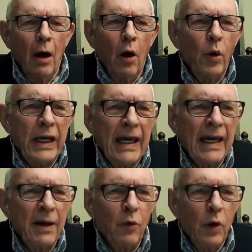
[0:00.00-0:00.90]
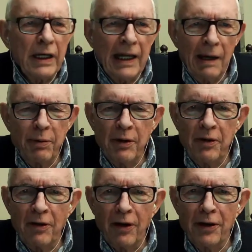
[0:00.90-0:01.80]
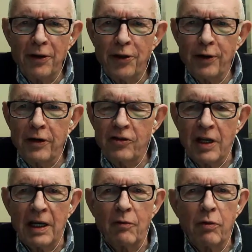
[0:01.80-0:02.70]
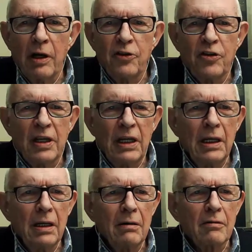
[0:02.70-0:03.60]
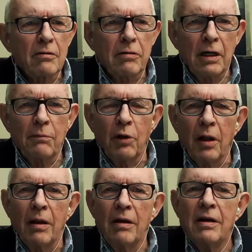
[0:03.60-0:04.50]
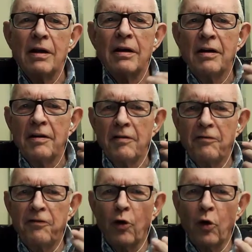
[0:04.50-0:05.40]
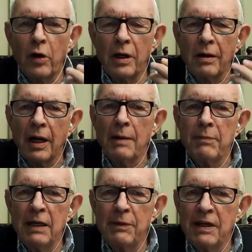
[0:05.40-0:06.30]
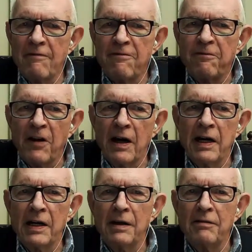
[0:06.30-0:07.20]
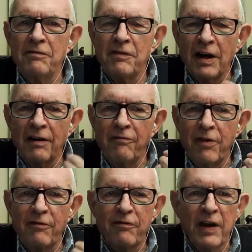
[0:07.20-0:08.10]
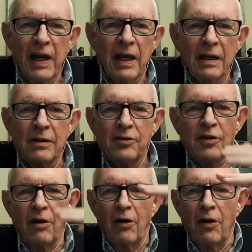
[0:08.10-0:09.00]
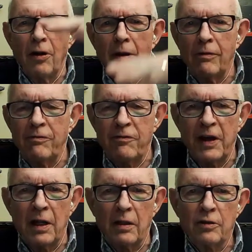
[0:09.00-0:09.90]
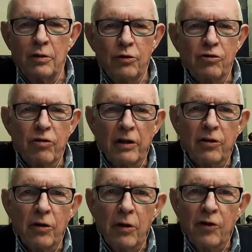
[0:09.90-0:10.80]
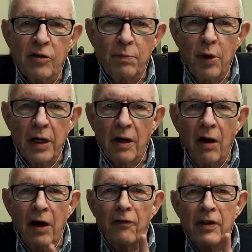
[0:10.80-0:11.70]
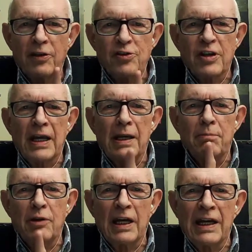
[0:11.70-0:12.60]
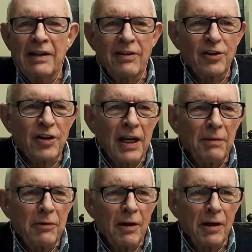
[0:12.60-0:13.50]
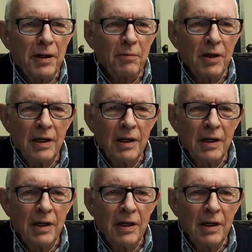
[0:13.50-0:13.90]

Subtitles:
Okay, what happened on Thursday was incredible. 4 and maybe 5 of the FANGs all fell to structural support on the same day at the same time.